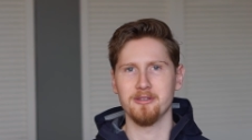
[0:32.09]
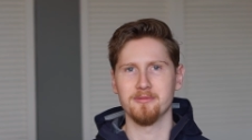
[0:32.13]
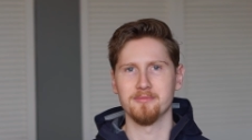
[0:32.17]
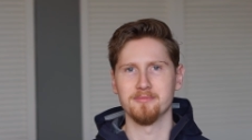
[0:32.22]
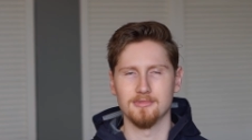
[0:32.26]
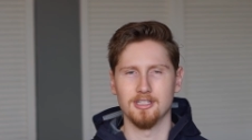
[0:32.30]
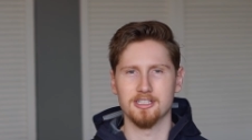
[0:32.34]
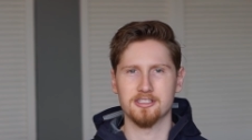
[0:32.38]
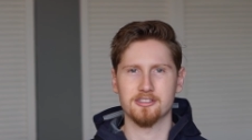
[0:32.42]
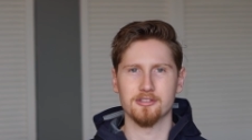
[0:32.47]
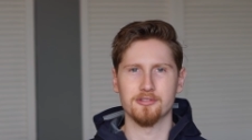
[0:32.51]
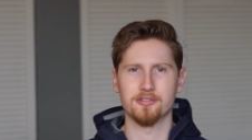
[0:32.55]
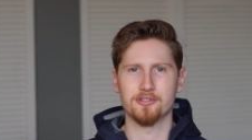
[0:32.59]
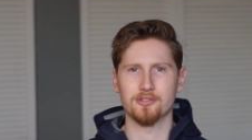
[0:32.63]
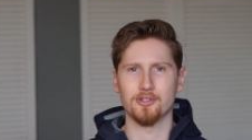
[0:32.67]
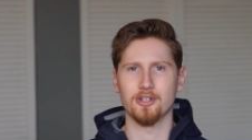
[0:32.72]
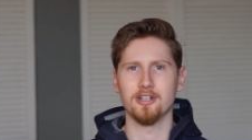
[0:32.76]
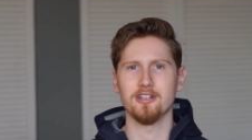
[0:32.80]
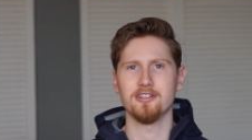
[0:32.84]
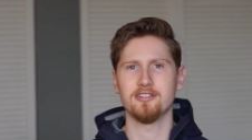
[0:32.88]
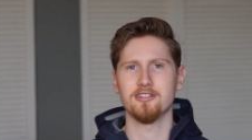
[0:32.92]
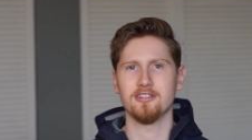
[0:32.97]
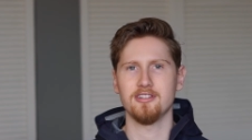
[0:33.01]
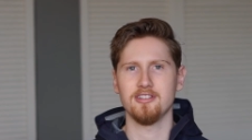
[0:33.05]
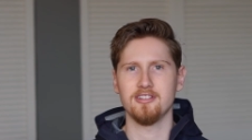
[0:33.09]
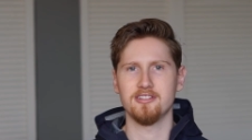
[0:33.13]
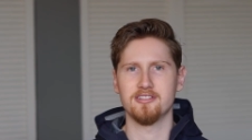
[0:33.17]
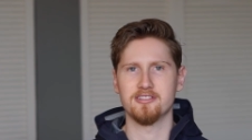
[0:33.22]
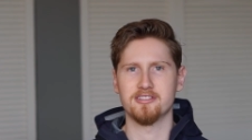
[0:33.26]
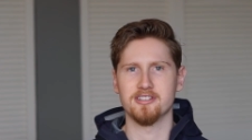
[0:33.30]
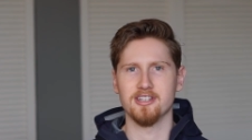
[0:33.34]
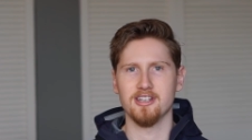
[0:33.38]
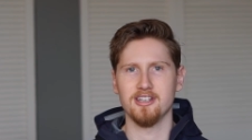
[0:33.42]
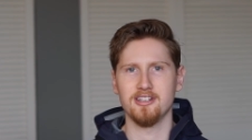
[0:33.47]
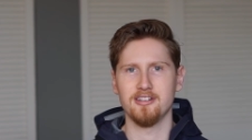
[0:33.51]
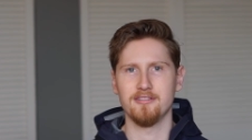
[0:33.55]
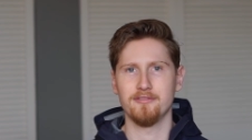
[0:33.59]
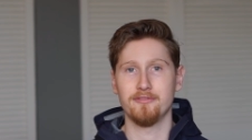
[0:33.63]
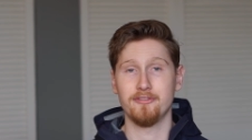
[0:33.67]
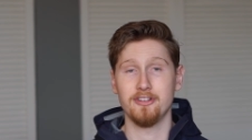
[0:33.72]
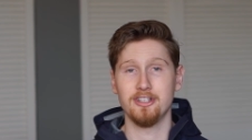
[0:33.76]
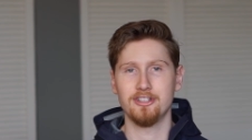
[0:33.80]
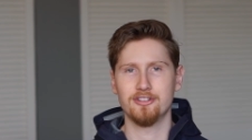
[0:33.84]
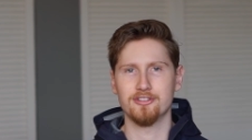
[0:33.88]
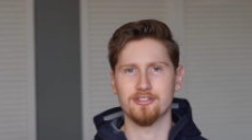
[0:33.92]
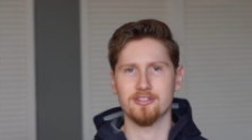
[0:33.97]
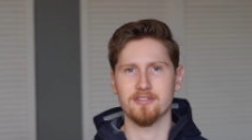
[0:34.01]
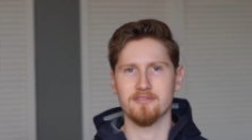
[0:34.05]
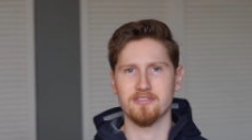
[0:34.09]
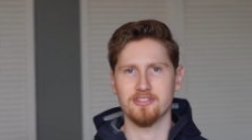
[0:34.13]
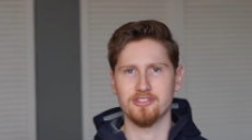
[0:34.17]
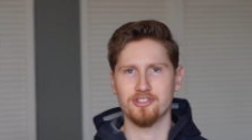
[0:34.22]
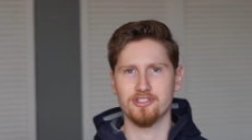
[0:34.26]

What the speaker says: Let's go straight into the design and features of this